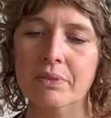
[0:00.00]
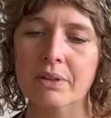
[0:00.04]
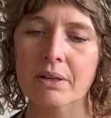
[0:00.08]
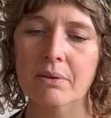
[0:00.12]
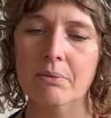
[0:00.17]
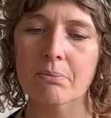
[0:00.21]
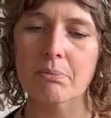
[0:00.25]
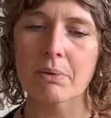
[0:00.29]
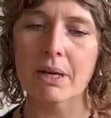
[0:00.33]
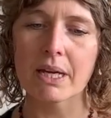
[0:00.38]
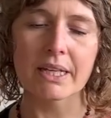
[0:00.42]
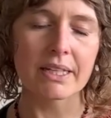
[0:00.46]

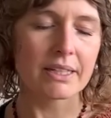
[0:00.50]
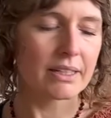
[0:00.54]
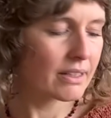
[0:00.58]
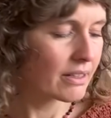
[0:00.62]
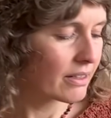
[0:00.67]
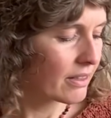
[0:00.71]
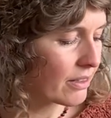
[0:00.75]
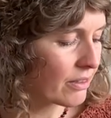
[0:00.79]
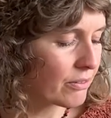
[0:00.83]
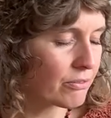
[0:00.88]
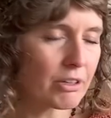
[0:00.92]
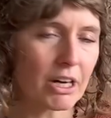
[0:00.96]
make
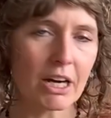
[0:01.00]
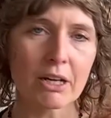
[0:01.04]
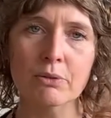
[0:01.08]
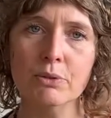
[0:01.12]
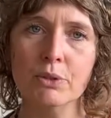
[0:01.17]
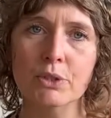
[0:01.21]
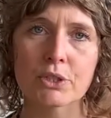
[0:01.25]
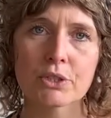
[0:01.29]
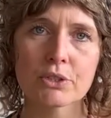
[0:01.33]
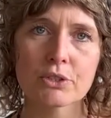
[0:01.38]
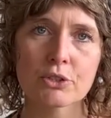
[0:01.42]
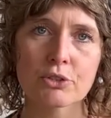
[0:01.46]
a
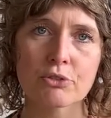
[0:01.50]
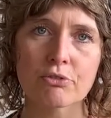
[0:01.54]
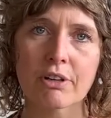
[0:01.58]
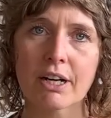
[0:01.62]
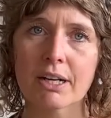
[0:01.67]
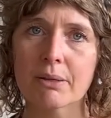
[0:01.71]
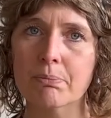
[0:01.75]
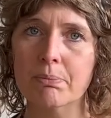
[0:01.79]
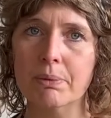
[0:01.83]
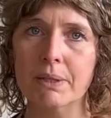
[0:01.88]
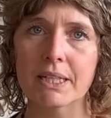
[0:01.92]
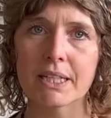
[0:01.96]
round
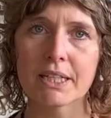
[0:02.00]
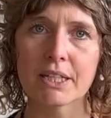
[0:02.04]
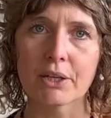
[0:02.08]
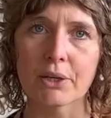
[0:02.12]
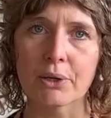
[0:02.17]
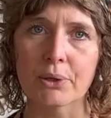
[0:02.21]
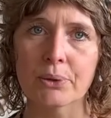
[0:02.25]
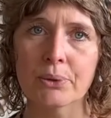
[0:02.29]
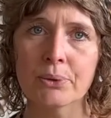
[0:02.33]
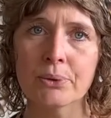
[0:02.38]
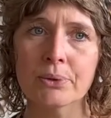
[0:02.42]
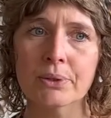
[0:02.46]
stripy
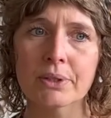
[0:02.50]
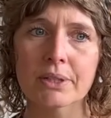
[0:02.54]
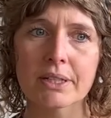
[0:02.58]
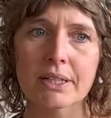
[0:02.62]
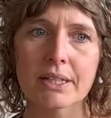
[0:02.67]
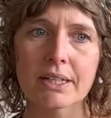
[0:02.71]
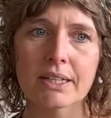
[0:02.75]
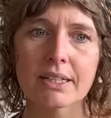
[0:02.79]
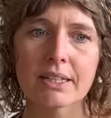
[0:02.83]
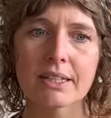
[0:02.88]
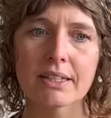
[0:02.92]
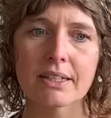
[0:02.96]
yoke.
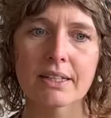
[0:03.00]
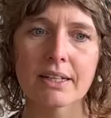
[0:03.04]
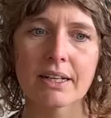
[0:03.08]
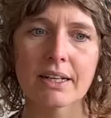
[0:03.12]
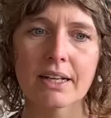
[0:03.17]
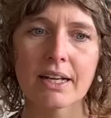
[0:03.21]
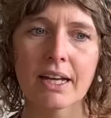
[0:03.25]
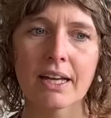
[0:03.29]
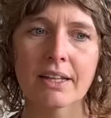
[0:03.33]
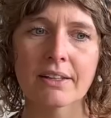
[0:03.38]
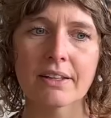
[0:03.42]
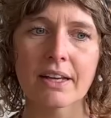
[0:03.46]

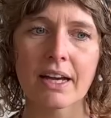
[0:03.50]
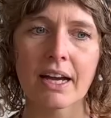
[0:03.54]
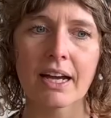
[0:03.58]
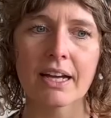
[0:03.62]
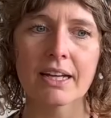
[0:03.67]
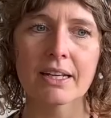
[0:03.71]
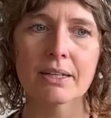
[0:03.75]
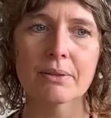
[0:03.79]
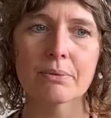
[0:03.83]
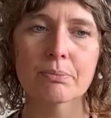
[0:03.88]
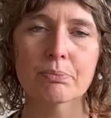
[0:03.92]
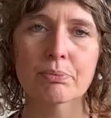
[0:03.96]
And
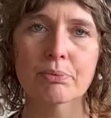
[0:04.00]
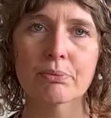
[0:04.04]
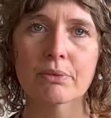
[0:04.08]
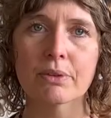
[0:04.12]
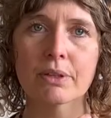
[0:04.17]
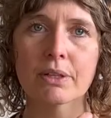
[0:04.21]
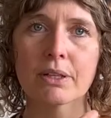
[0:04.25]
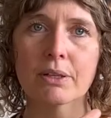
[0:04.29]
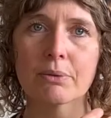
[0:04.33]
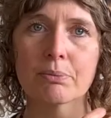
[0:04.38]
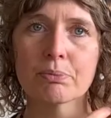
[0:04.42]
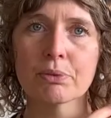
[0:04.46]
I
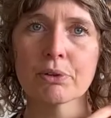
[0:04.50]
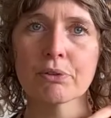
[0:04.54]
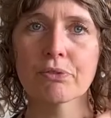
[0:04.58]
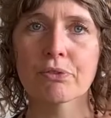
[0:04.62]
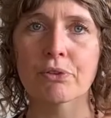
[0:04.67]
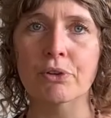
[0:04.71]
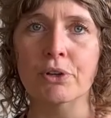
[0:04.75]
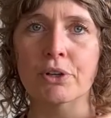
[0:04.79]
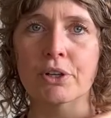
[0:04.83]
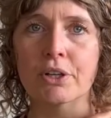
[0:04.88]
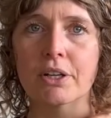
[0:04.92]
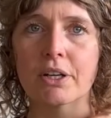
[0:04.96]

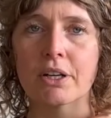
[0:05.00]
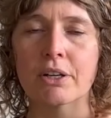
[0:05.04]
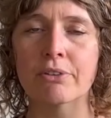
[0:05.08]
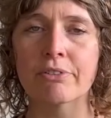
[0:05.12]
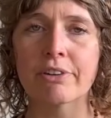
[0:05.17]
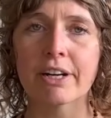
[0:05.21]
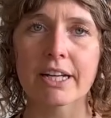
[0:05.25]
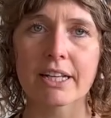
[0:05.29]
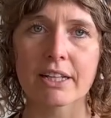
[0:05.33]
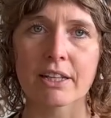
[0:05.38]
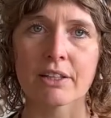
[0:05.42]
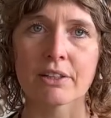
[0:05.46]
prefer a
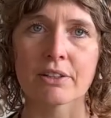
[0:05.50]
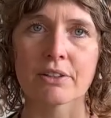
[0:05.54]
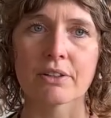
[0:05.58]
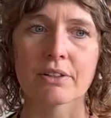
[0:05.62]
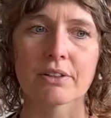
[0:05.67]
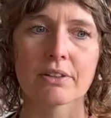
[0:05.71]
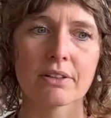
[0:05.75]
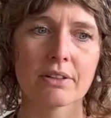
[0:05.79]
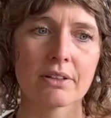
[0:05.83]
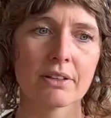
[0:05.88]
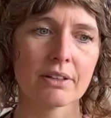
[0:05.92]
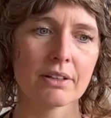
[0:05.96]

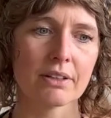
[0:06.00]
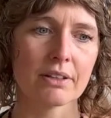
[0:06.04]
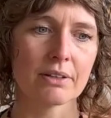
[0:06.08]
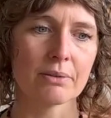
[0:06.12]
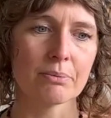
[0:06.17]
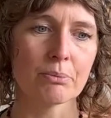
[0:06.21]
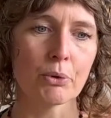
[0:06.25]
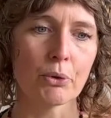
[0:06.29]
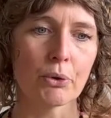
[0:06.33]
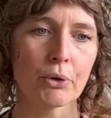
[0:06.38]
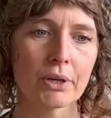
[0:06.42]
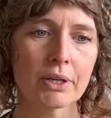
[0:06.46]
raglan
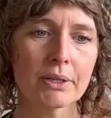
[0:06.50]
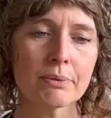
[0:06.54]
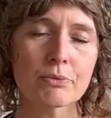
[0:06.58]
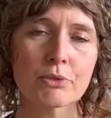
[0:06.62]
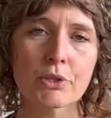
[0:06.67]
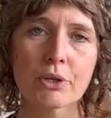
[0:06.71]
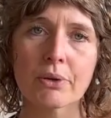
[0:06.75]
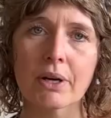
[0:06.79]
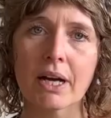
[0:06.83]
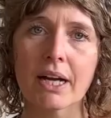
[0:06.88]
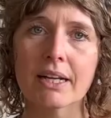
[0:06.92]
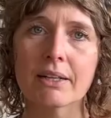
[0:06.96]
more.
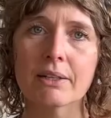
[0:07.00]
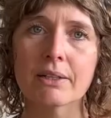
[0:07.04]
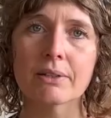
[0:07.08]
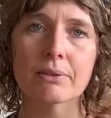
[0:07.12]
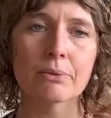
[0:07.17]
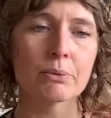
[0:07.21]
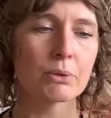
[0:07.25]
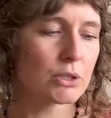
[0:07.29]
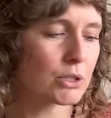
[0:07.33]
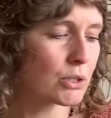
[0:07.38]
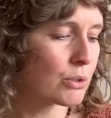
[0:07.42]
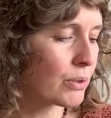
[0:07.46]
So I
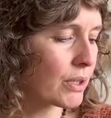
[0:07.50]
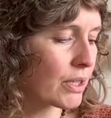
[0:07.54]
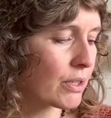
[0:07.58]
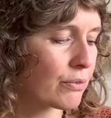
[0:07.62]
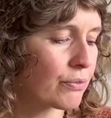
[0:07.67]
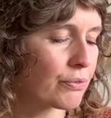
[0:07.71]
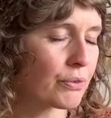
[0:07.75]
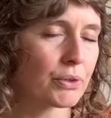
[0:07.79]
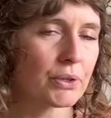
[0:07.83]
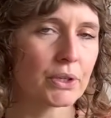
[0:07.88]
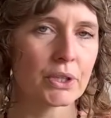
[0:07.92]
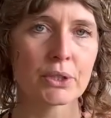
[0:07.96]
was looking
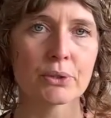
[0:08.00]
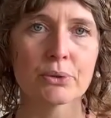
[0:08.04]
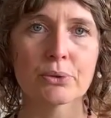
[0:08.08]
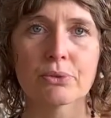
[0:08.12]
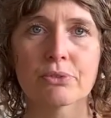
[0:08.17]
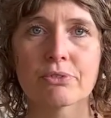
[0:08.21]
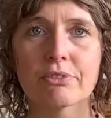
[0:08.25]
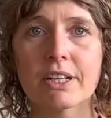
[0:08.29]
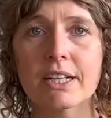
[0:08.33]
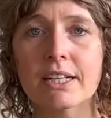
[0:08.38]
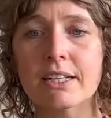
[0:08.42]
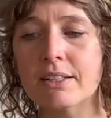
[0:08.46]
for a
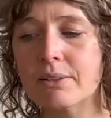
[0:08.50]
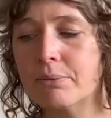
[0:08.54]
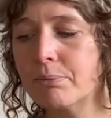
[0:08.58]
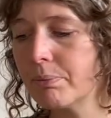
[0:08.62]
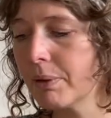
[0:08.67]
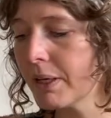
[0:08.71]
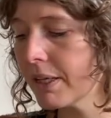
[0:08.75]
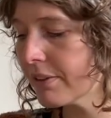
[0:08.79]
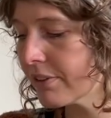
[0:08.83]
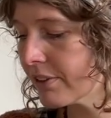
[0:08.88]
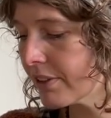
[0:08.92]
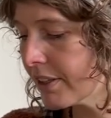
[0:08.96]
good raglan
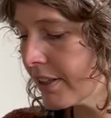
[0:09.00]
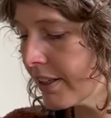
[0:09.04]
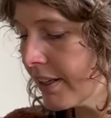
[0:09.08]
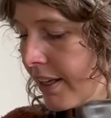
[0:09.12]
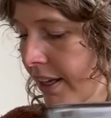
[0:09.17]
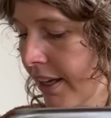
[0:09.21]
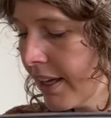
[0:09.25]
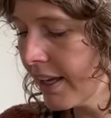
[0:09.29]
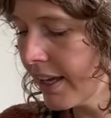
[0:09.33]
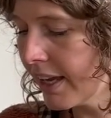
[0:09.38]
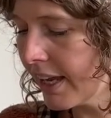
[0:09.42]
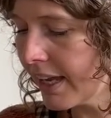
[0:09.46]
pattern,
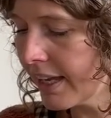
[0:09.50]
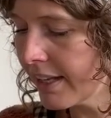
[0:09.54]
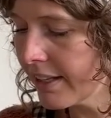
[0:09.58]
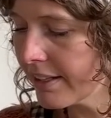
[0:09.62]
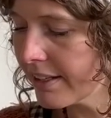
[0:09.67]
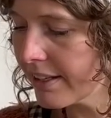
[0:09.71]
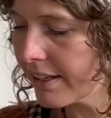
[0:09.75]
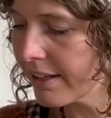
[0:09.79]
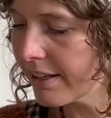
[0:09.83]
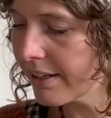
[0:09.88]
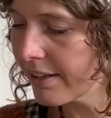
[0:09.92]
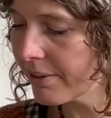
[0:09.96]

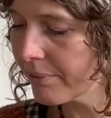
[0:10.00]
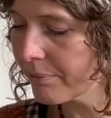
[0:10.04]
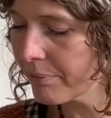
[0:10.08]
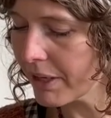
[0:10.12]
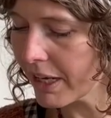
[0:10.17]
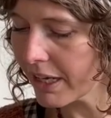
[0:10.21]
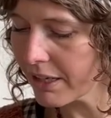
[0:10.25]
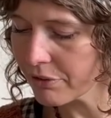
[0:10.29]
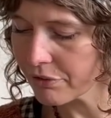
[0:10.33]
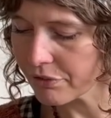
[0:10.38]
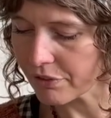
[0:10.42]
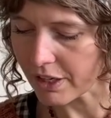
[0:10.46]
and
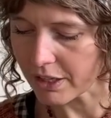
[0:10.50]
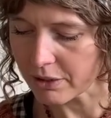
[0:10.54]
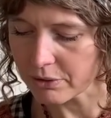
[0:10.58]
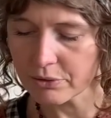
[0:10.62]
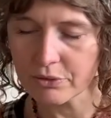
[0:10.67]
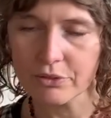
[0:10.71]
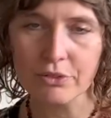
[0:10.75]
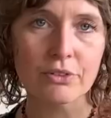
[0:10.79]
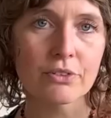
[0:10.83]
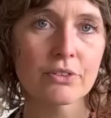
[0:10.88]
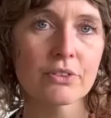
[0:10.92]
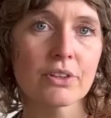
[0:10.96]
I
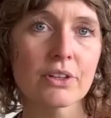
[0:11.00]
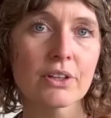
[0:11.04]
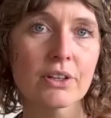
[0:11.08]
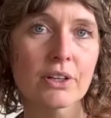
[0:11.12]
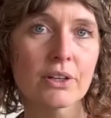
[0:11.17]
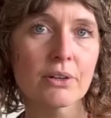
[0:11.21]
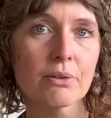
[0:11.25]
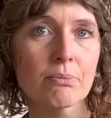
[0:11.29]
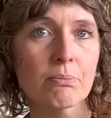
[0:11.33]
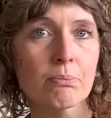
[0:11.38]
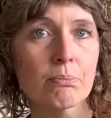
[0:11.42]
found the